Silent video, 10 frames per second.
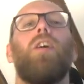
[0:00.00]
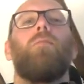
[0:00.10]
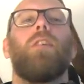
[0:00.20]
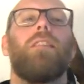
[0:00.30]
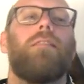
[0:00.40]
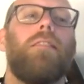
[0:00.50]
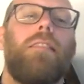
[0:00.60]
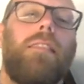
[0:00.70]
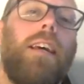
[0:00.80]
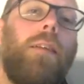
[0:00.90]
We're going to start the
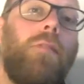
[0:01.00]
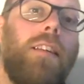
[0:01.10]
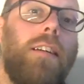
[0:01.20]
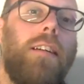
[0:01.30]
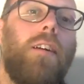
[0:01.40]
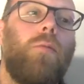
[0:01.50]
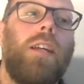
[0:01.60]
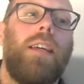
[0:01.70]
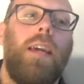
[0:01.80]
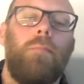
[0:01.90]
day with a
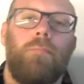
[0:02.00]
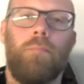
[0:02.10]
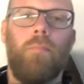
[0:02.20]
quick game.